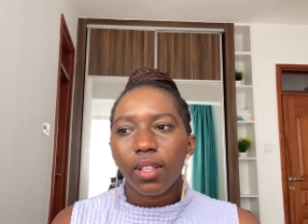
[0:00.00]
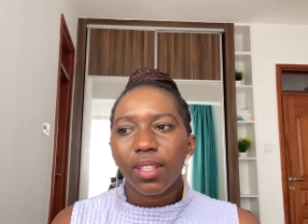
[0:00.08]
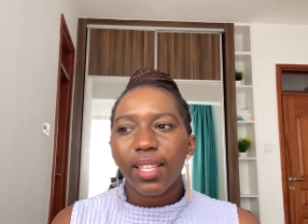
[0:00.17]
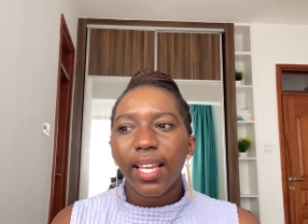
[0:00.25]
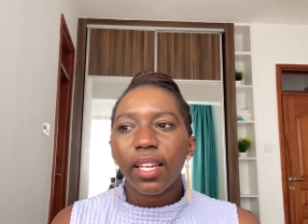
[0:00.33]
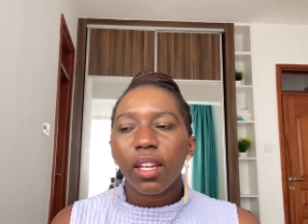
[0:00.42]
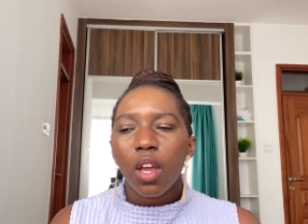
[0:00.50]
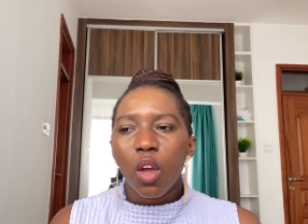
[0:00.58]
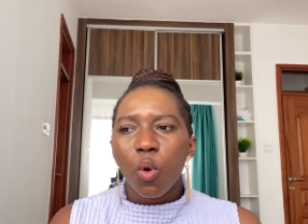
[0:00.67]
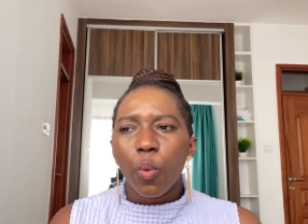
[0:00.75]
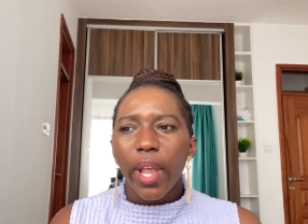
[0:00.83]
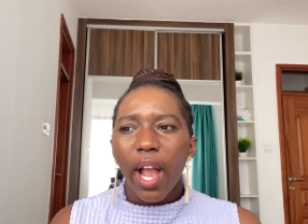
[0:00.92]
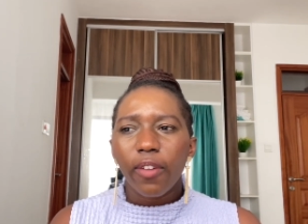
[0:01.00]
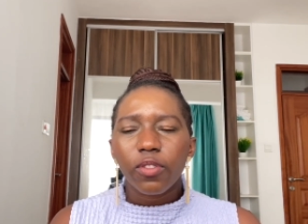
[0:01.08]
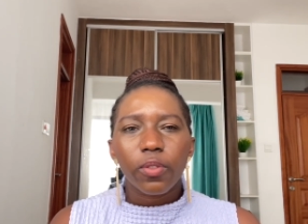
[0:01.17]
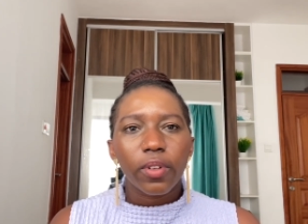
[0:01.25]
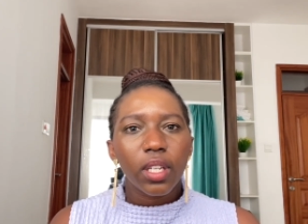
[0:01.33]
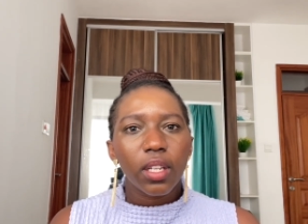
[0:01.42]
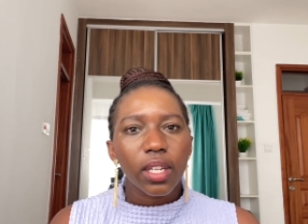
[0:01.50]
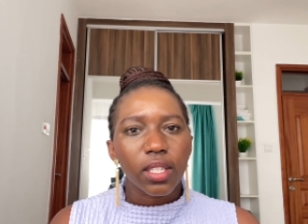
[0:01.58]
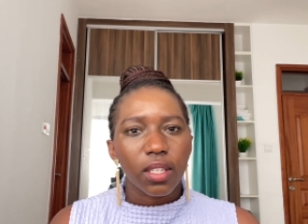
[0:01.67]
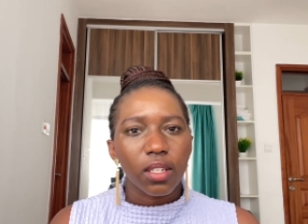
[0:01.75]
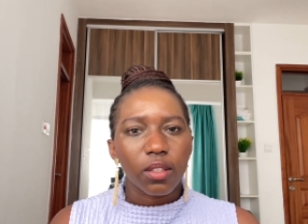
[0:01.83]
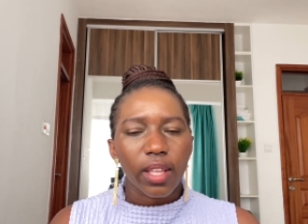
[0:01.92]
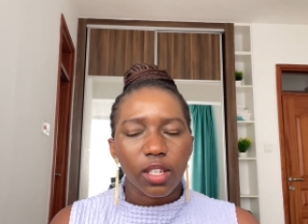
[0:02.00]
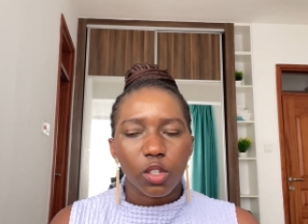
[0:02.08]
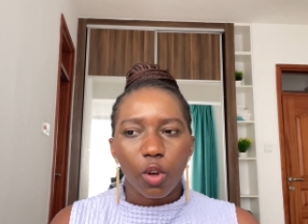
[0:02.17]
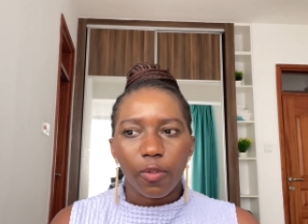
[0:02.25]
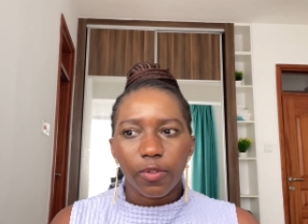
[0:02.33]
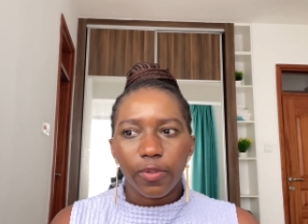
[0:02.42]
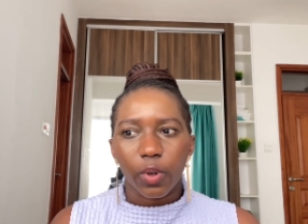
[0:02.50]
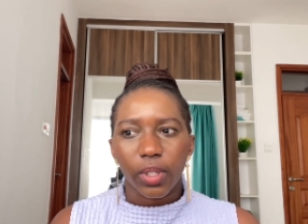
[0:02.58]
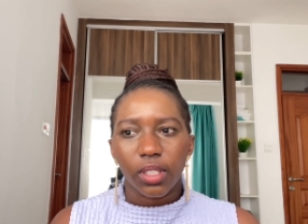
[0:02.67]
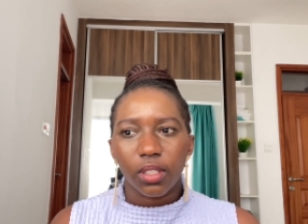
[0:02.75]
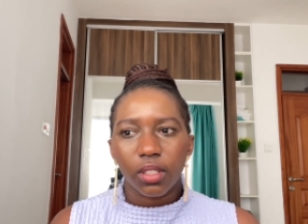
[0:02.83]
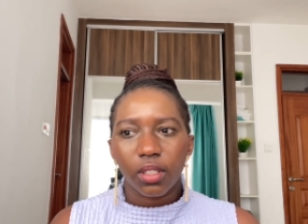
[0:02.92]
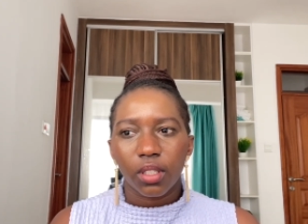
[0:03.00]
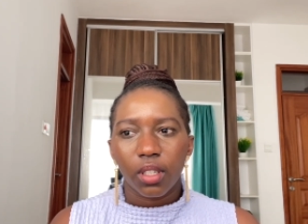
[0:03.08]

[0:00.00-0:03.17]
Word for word: then we have to really listen to that soft voice,